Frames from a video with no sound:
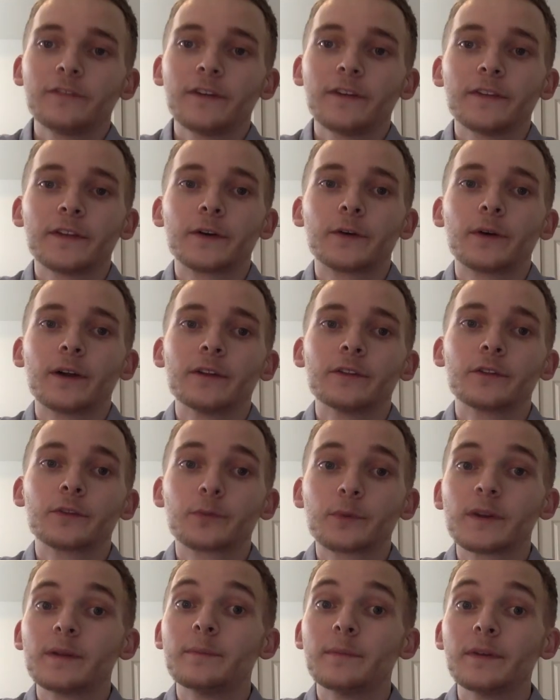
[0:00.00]
found that around
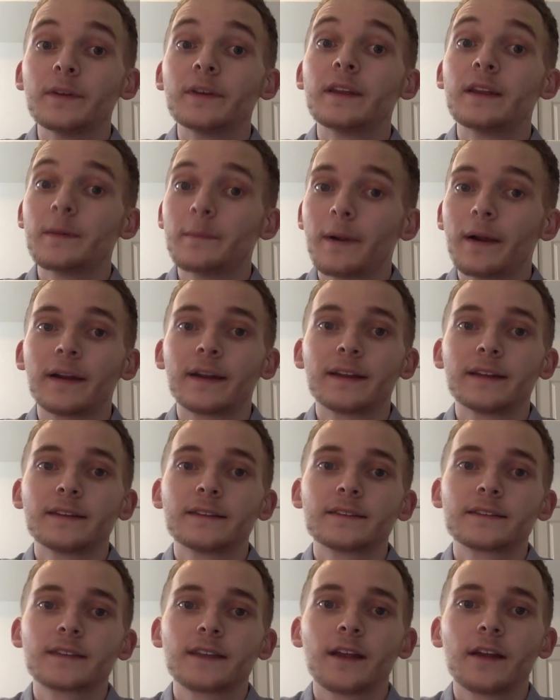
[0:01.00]
3 million
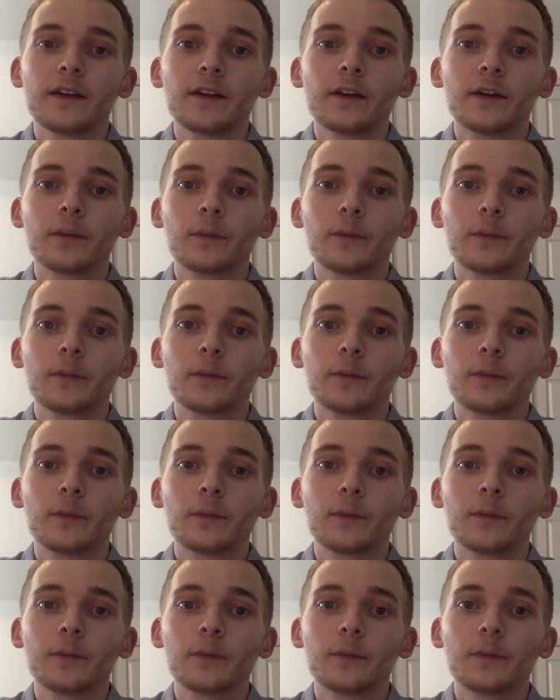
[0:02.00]
Americans carry